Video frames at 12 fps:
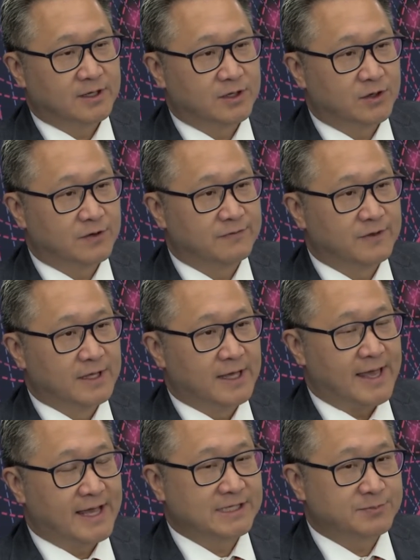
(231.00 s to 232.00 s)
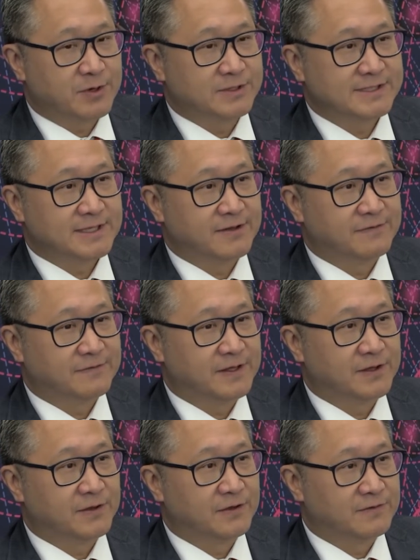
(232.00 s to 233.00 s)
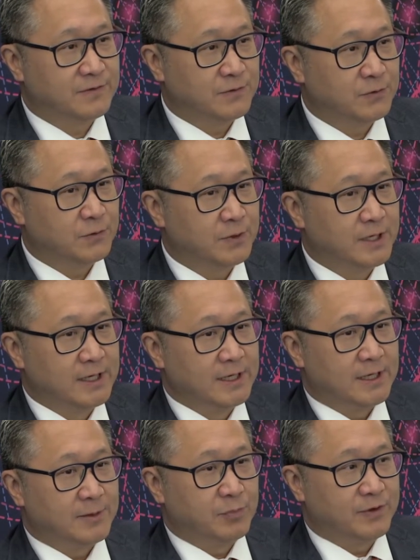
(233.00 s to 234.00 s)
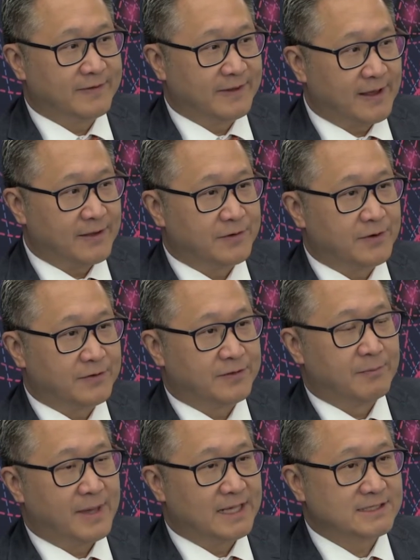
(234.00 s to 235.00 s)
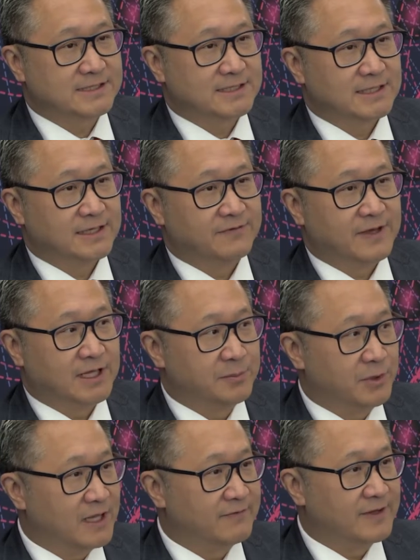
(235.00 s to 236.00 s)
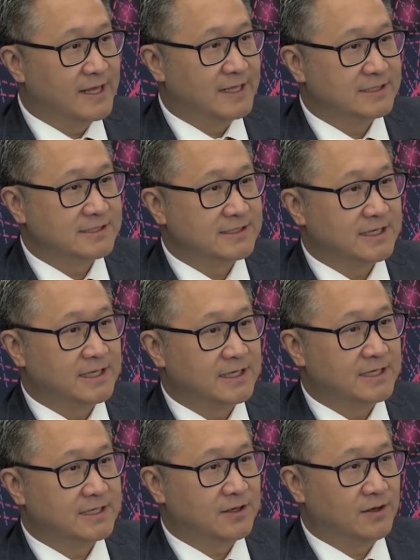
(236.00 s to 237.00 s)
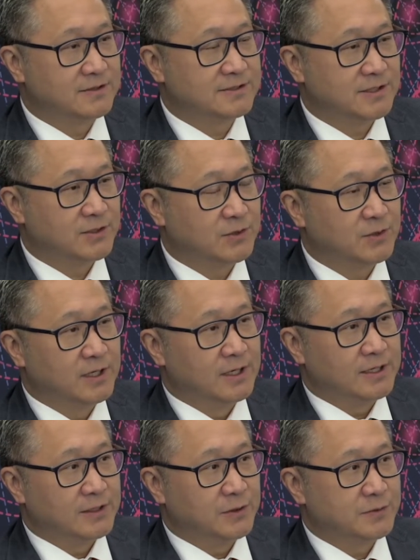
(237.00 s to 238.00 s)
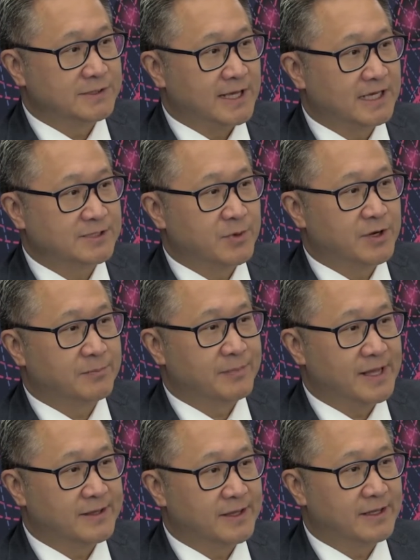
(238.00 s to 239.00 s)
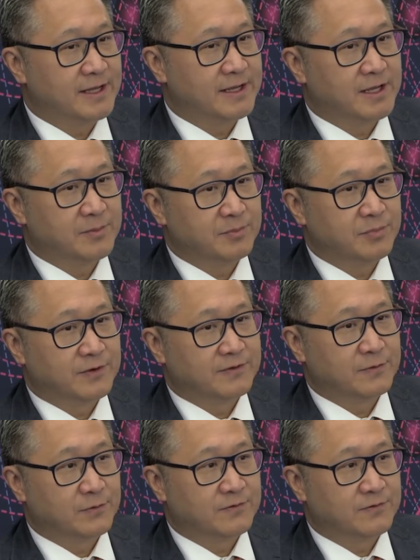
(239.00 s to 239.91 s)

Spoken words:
of experts in the field who put together the best available evidence and also use expert opinion and input to